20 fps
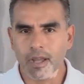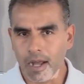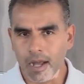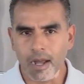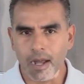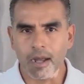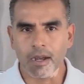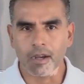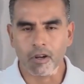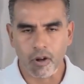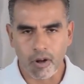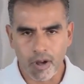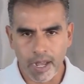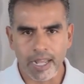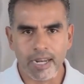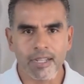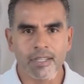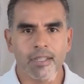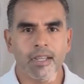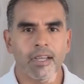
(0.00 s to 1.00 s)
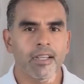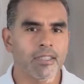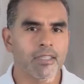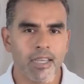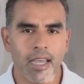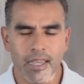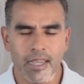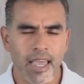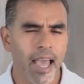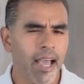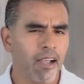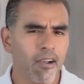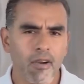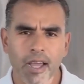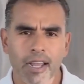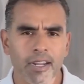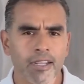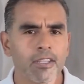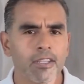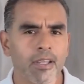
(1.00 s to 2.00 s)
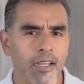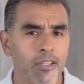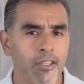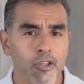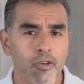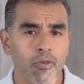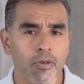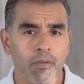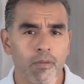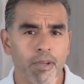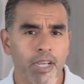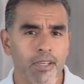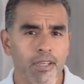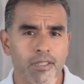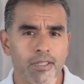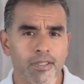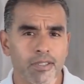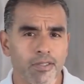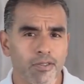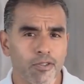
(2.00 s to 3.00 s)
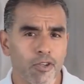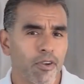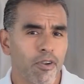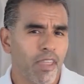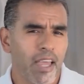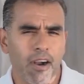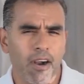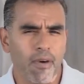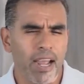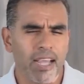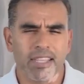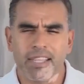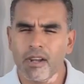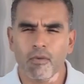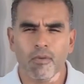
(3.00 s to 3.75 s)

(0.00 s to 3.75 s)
go ahead and say, yeah, go ahead and do it, because you're there, right?